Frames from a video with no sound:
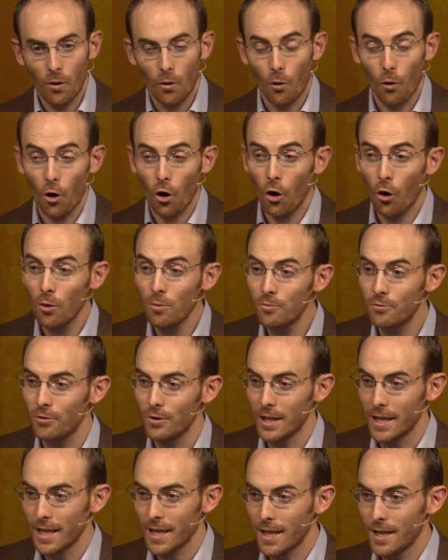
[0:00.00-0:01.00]
or
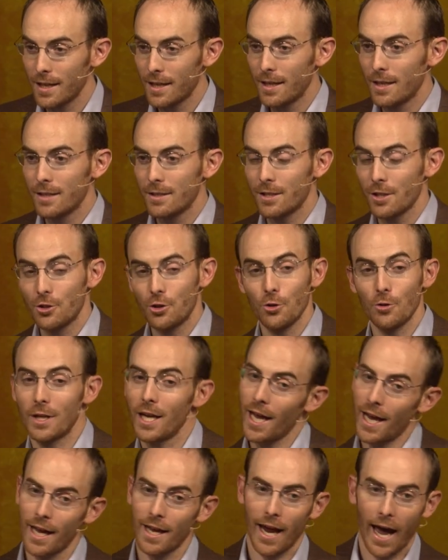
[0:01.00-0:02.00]
hopefully, since you
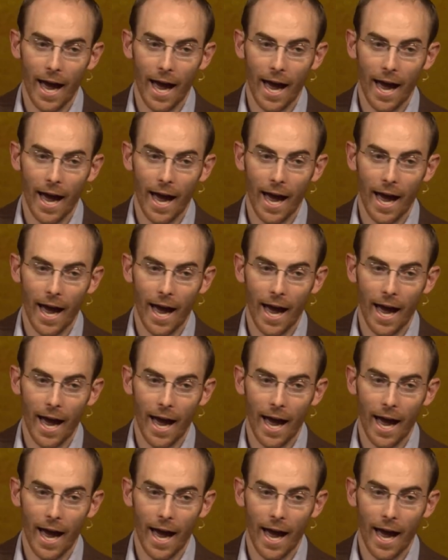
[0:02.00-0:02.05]
can't